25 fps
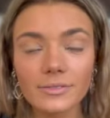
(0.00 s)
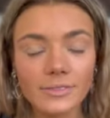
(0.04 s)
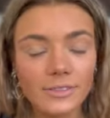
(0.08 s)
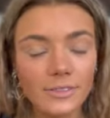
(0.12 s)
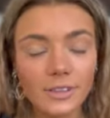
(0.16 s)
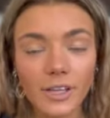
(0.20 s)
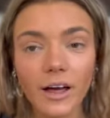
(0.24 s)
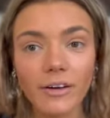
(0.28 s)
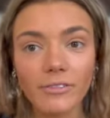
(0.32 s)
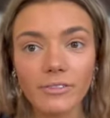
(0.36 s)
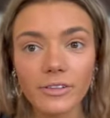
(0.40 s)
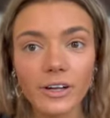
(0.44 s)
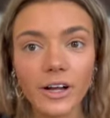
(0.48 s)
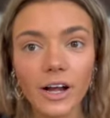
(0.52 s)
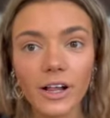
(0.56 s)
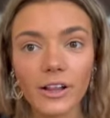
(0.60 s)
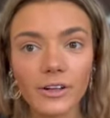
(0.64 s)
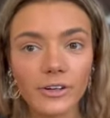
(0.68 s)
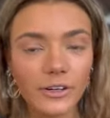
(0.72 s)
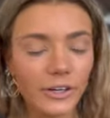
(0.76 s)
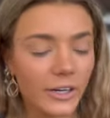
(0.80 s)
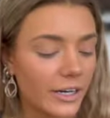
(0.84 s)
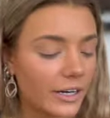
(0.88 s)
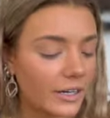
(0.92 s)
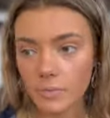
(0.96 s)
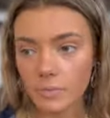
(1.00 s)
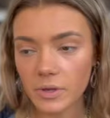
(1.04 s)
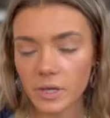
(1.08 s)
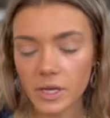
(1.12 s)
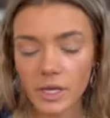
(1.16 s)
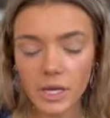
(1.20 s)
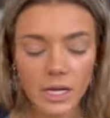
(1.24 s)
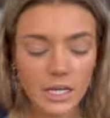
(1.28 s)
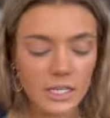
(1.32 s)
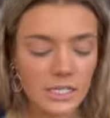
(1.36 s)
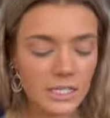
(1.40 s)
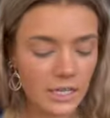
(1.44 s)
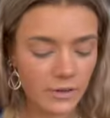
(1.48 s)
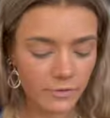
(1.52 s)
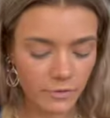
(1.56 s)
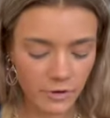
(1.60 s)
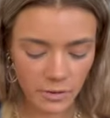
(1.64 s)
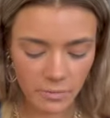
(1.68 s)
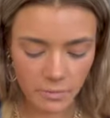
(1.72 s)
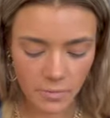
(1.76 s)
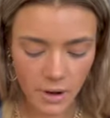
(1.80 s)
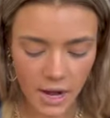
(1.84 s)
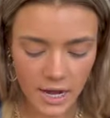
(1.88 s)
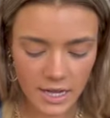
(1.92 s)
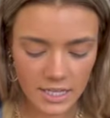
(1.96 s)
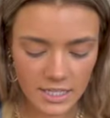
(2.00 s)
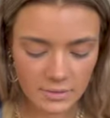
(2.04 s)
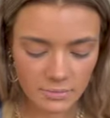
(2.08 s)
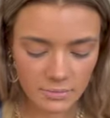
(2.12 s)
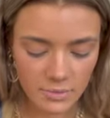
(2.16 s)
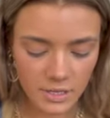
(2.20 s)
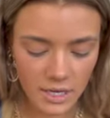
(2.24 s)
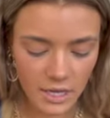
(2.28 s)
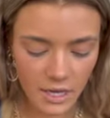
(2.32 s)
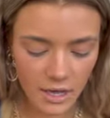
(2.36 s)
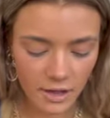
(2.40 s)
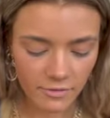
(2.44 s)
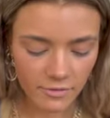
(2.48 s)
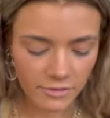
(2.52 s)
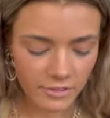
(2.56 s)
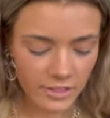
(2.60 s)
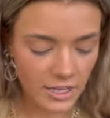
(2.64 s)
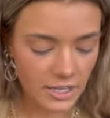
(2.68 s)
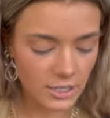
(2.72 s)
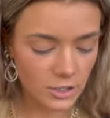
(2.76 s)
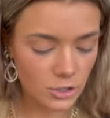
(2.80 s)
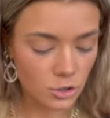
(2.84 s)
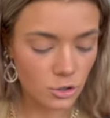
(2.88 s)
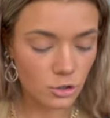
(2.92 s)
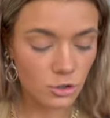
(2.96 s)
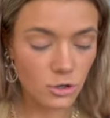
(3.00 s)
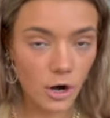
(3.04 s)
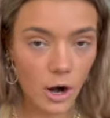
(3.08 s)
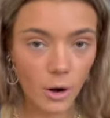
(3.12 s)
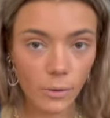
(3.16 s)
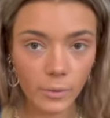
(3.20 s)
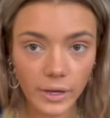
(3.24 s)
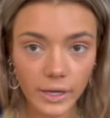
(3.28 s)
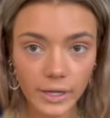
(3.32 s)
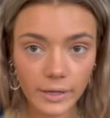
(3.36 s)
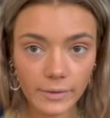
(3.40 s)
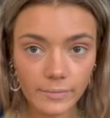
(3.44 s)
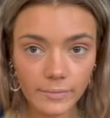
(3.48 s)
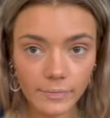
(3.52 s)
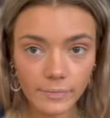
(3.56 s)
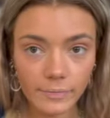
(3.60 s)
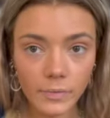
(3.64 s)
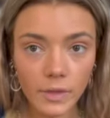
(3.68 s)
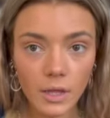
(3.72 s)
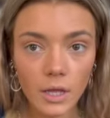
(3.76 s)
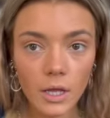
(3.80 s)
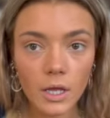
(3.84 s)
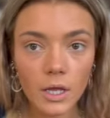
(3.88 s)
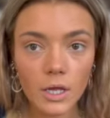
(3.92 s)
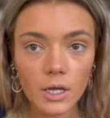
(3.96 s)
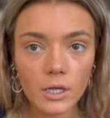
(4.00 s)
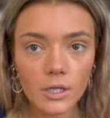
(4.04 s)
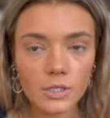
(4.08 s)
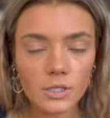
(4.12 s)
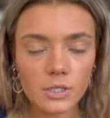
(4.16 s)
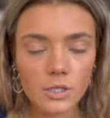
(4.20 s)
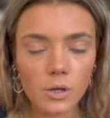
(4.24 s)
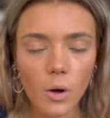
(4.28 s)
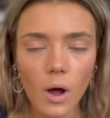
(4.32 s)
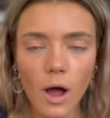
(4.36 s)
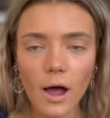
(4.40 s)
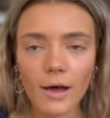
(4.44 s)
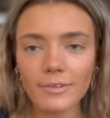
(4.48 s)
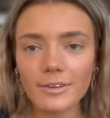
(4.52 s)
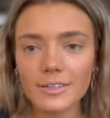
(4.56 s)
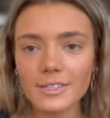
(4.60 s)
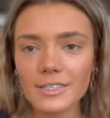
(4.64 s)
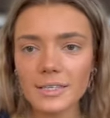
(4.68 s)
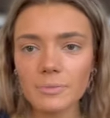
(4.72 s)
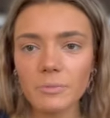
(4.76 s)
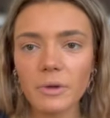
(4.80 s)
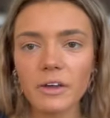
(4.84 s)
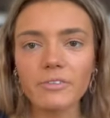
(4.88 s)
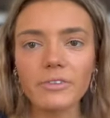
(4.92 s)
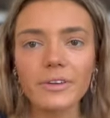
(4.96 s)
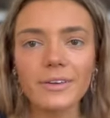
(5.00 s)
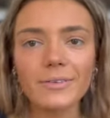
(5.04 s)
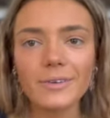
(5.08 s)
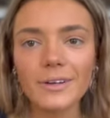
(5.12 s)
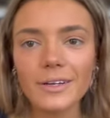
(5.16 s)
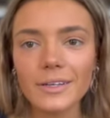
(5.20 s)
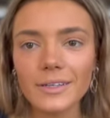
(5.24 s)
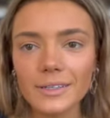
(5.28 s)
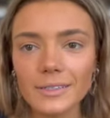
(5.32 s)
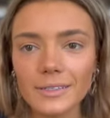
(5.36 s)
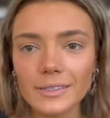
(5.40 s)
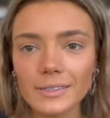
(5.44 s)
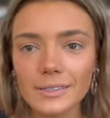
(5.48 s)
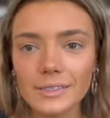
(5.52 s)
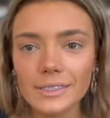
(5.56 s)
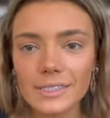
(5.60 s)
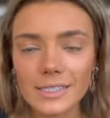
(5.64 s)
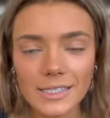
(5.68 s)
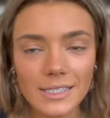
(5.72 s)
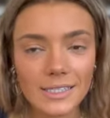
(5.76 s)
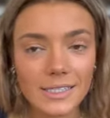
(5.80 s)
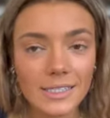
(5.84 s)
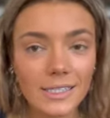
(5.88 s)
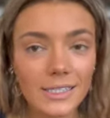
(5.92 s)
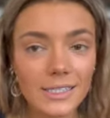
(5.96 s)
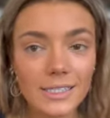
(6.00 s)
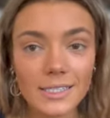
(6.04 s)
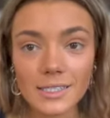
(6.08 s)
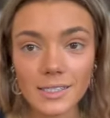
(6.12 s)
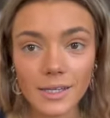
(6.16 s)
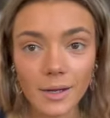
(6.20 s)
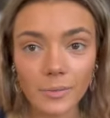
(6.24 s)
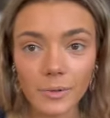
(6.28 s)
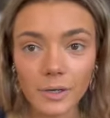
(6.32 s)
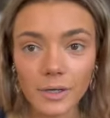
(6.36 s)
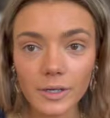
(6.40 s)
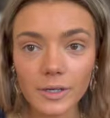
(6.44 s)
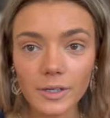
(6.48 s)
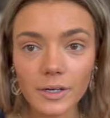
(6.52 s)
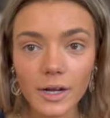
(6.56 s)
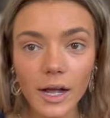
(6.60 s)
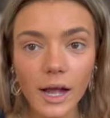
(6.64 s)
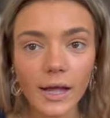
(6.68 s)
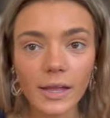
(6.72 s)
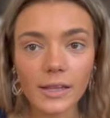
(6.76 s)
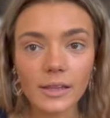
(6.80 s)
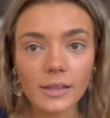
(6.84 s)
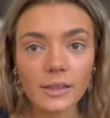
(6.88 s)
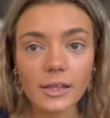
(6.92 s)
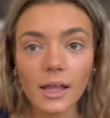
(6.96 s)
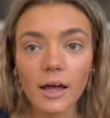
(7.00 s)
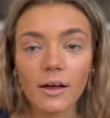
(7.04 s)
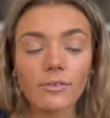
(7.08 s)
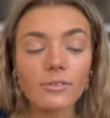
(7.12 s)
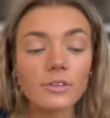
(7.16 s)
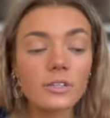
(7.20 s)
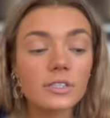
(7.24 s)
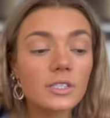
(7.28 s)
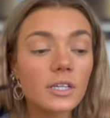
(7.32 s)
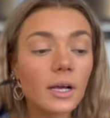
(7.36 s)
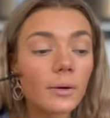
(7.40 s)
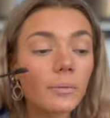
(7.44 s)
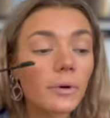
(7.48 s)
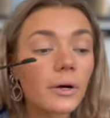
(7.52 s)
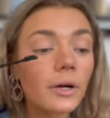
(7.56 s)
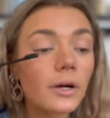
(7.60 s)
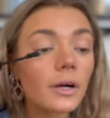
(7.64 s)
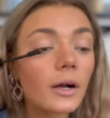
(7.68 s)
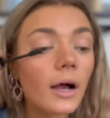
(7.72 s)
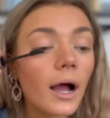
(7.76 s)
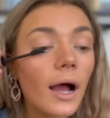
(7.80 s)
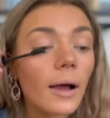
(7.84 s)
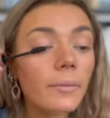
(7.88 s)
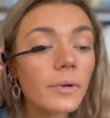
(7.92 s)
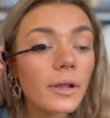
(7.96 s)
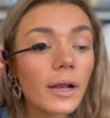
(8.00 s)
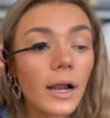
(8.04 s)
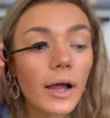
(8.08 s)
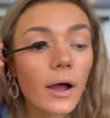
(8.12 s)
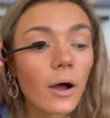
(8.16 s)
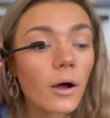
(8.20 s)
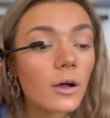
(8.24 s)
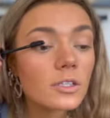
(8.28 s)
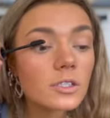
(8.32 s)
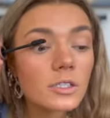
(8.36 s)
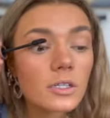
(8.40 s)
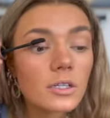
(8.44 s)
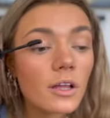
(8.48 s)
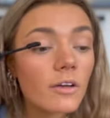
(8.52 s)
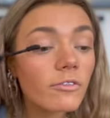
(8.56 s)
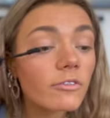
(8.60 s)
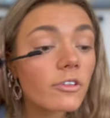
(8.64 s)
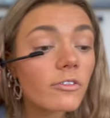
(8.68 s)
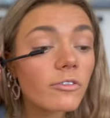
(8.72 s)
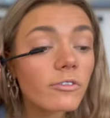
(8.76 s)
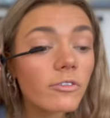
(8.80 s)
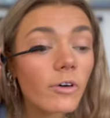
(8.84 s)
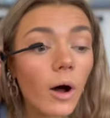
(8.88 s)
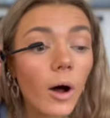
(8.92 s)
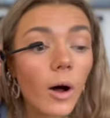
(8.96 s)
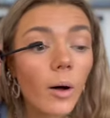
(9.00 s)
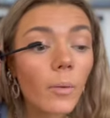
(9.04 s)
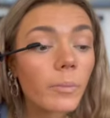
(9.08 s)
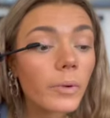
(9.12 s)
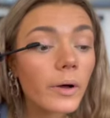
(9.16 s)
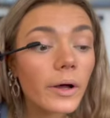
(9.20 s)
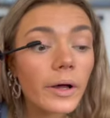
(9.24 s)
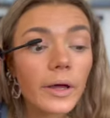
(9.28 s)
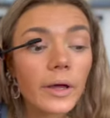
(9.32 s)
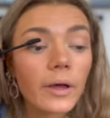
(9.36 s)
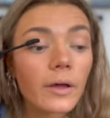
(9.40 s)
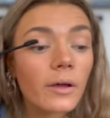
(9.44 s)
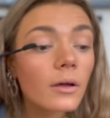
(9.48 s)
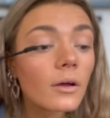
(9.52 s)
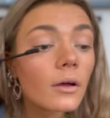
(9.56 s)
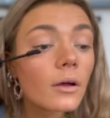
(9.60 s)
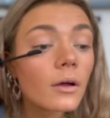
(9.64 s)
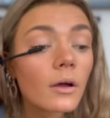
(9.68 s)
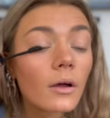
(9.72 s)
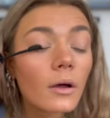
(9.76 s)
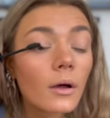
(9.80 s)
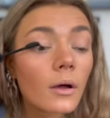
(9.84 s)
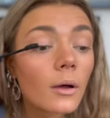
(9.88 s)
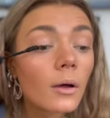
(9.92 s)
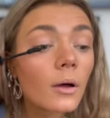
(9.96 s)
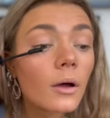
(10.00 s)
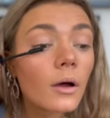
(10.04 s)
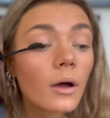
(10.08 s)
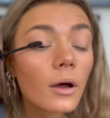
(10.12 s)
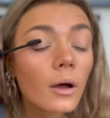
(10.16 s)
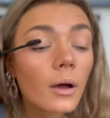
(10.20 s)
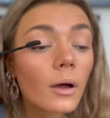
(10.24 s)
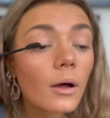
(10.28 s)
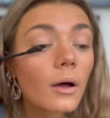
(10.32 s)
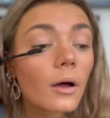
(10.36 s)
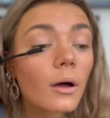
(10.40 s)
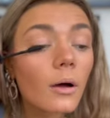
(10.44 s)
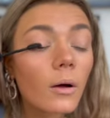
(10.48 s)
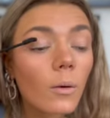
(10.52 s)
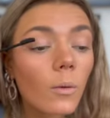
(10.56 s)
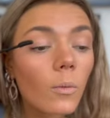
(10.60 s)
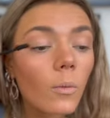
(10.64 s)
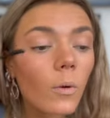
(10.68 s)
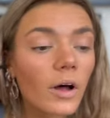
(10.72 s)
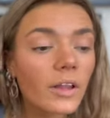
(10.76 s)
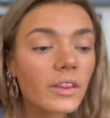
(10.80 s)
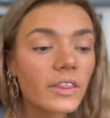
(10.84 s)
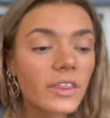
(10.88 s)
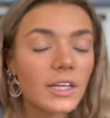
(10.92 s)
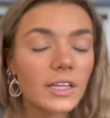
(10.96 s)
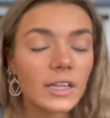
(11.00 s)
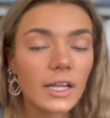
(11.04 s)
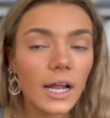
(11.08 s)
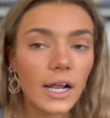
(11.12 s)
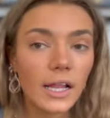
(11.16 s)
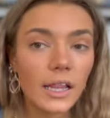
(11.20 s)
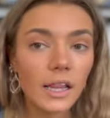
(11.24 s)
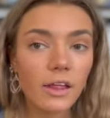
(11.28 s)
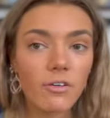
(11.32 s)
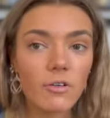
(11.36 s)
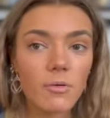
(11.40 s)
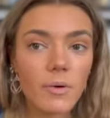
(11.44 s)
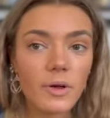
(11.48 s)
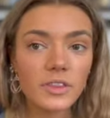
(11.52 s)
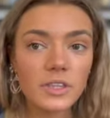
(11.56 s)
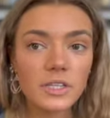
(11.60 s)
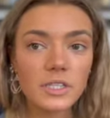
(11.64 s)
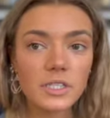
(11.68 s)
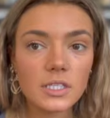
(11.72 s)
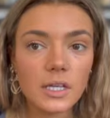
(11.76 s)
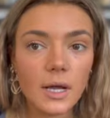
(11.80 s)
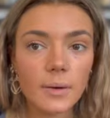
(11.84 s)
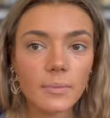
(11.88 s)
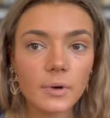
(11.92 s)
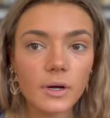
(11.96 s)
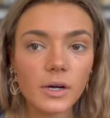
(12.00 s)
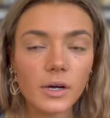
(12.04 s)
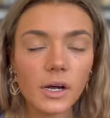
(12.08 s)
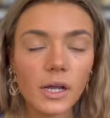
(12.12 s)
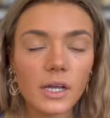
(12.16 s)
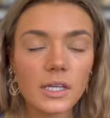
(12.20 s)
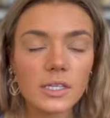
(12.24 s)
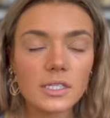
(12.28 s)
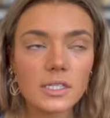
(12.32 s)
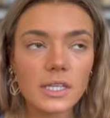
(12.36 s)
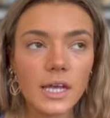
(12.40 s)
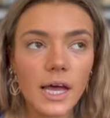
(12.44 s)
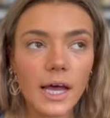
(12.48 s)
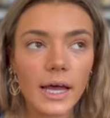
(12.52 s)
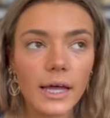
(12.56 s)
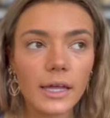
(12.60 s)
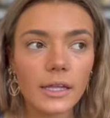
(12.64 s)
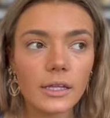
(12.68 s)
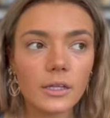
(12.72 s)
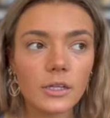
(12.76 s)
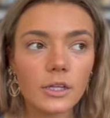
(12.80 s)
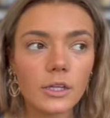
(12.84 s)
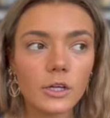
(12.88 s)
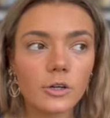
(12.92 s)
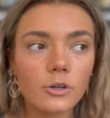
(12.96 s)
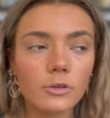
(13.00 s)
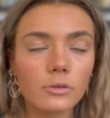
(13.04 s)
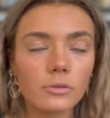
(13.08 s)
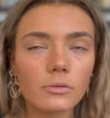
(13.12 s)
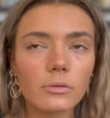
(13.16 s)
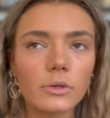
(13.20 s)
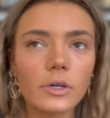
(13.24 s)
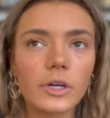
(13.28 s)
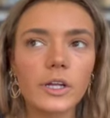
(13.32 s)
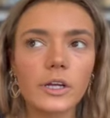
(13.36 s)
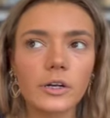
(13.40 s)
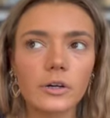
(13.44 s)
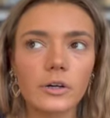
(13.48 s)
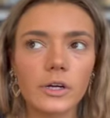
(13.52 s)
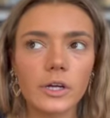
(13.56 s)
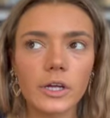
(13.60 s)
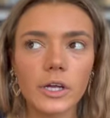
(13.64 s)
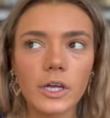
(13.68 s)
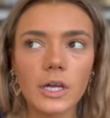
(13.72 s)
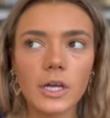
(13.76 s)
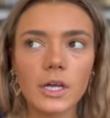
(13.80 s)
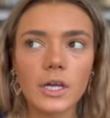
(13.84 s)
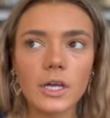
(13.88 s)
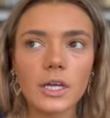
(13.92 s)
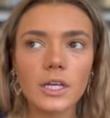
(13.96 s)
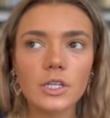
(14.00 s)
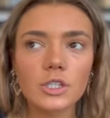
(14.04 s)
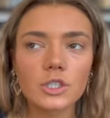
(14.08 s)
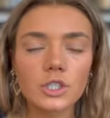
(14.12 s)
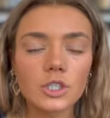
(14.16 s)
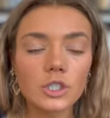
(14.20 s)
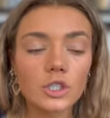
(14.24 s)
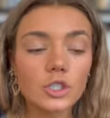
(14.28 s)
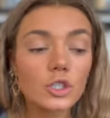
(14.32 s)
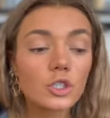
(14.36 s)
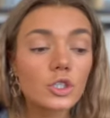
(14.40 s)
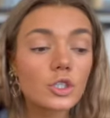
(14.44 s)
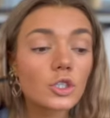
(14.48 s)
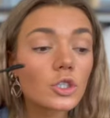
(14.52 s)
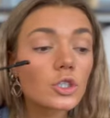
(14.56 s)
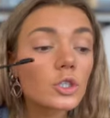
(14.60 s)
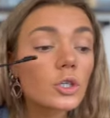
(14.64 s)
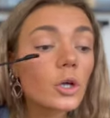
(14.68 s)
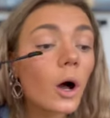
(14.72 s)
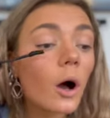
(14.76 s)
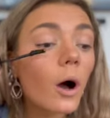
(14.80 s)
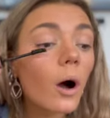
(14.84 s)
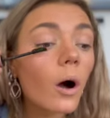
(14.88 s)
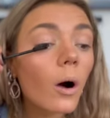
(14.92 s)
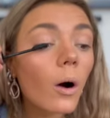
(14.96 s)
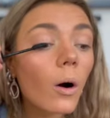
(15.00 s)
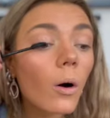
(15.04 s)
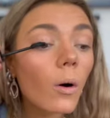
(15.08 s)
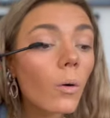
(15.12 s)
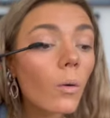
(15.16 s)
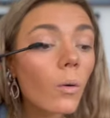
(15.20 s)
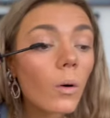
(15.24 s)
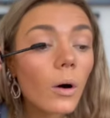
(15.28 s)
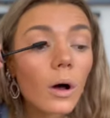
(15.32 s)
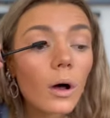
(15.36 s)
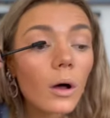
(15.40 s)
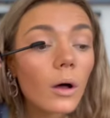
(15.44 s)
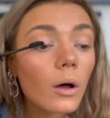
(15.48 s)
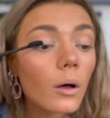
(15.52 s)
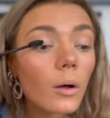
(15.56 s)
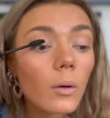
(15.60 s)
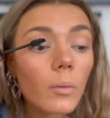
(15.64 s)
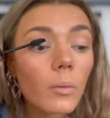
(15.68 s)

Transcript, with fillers: love the color green because it reminds me of things growing. So obviously my favorite season is summer. I love the summer. I mean, I also love the fall, but one thing that I love about the summer is that the greenery is just so